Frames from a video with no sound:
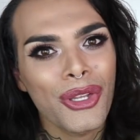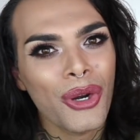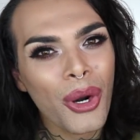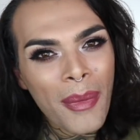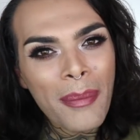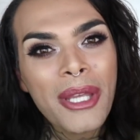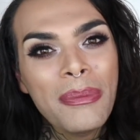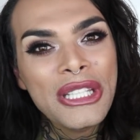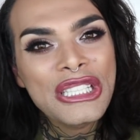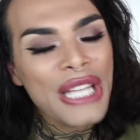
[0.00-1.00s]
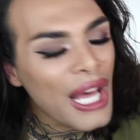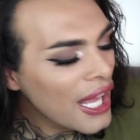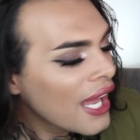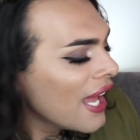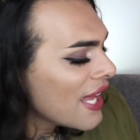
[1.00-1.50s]
you're all my babies.
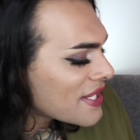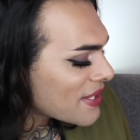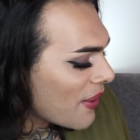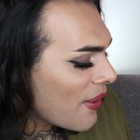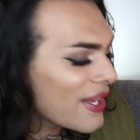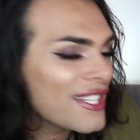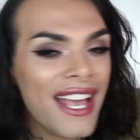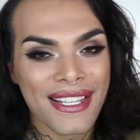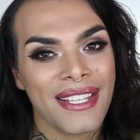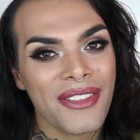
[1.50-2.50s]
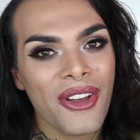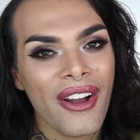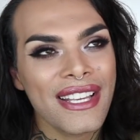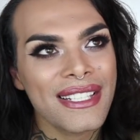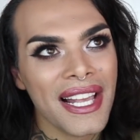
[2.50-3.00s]
So yes,
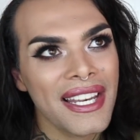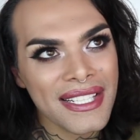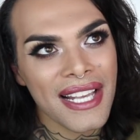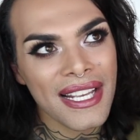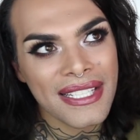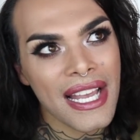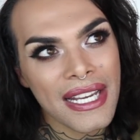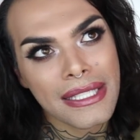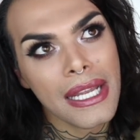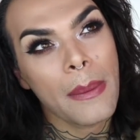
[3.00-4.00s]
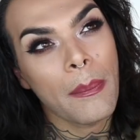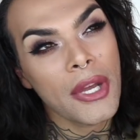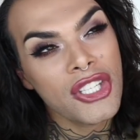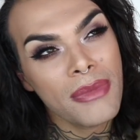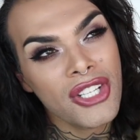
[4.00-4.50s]
not exactly
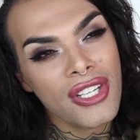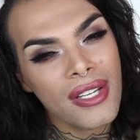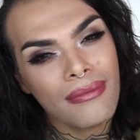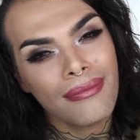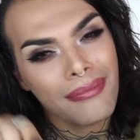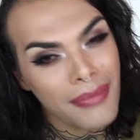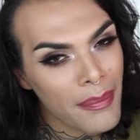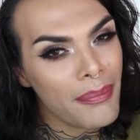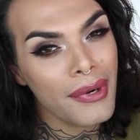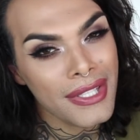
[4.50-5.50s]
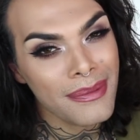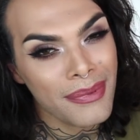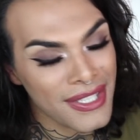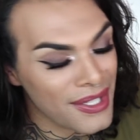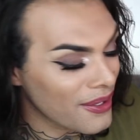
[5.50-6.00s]
matchy-matchy, but
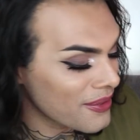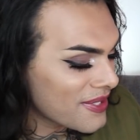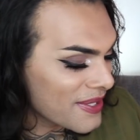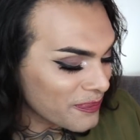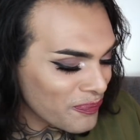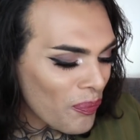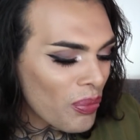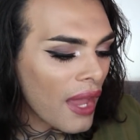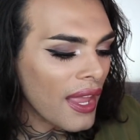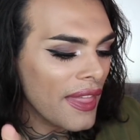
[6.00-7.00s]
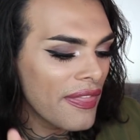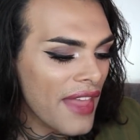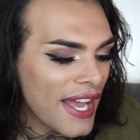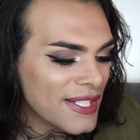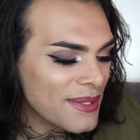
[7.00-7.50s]
pretty close.
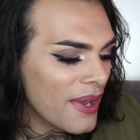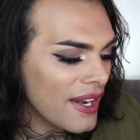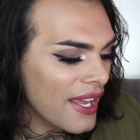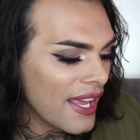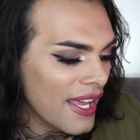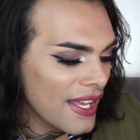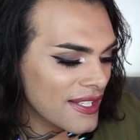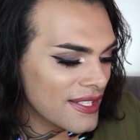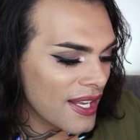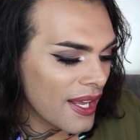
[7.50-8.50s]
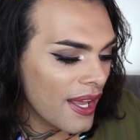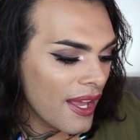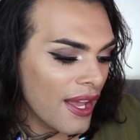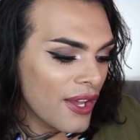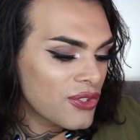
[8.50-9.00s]
Next one is,
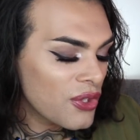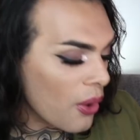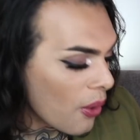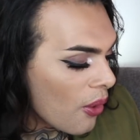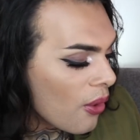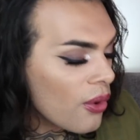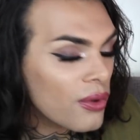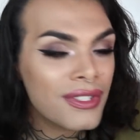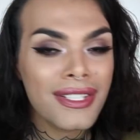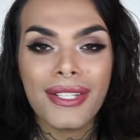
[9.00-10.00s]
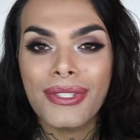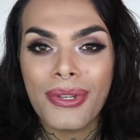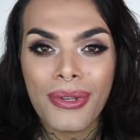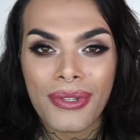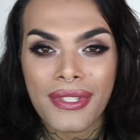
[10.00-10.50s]
do
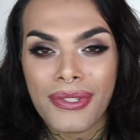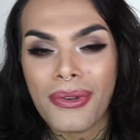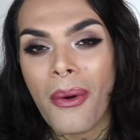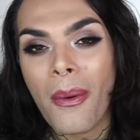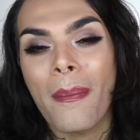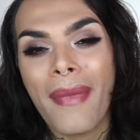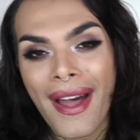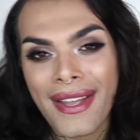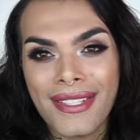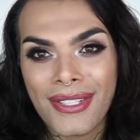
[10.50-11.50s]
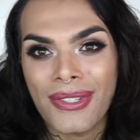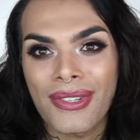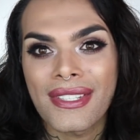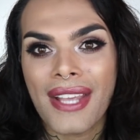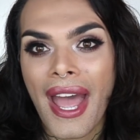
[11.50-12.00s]
all my
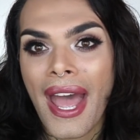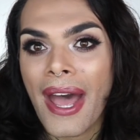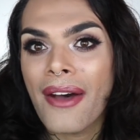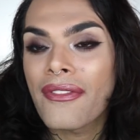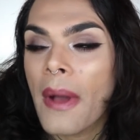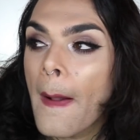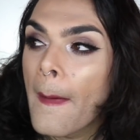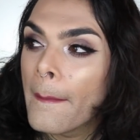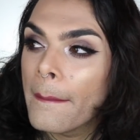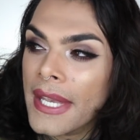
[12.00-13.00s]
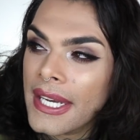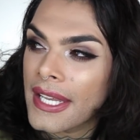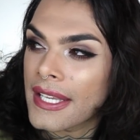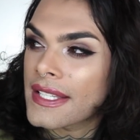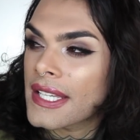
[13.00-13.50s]
tattoos have
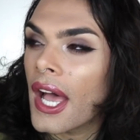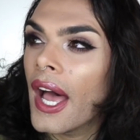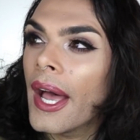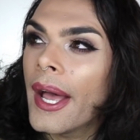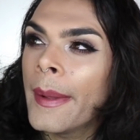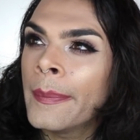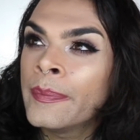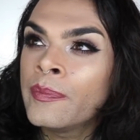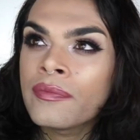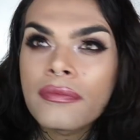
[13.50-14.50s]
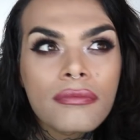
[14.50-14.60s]
meanings? No.